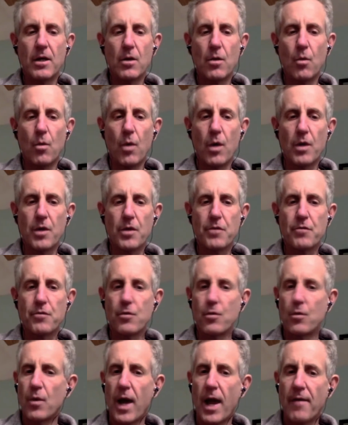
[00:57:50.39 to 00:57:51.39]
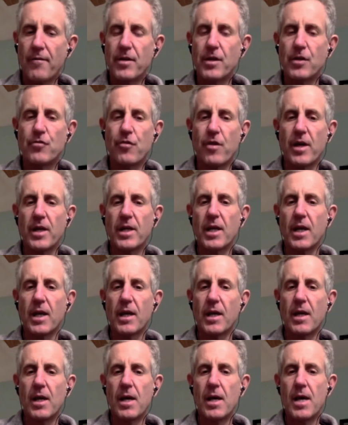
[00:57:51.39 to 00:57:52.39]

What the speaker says: was through heavy drinking